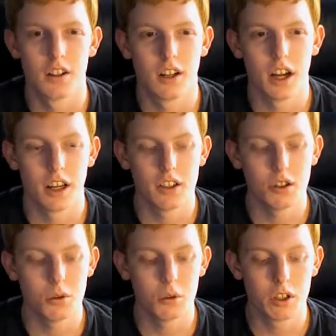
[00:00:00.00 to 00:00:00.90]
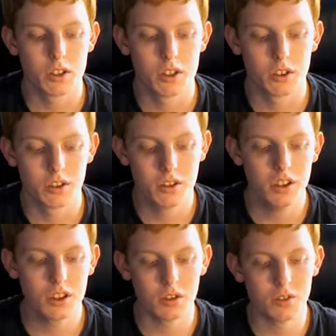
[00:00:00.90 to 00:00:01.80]
I don't want to.
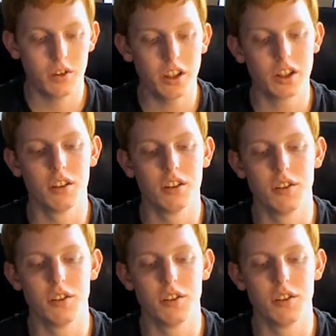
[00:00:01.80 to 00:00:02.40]
If I can